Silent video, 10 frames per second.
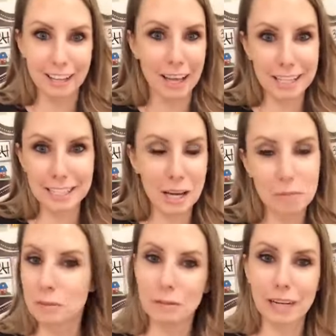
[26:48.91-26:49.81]
Alexa
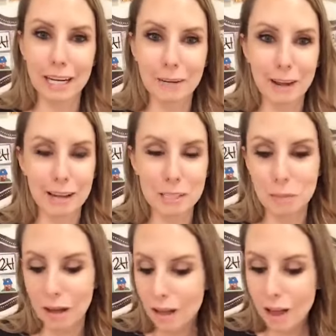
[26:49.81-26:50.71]
helps me when I don't know how to
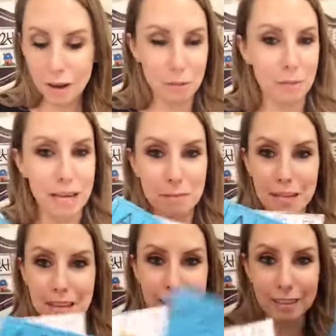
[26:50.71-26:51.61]
spell, or
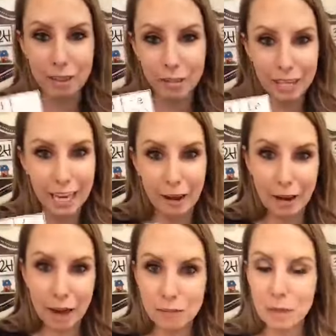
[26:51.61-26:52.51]
maybe you know they get out
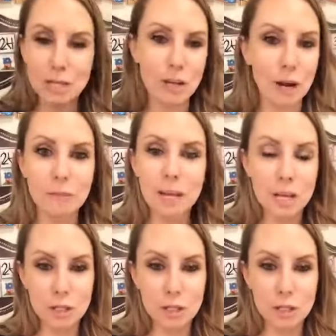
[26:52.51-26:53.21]
an alphabet chart.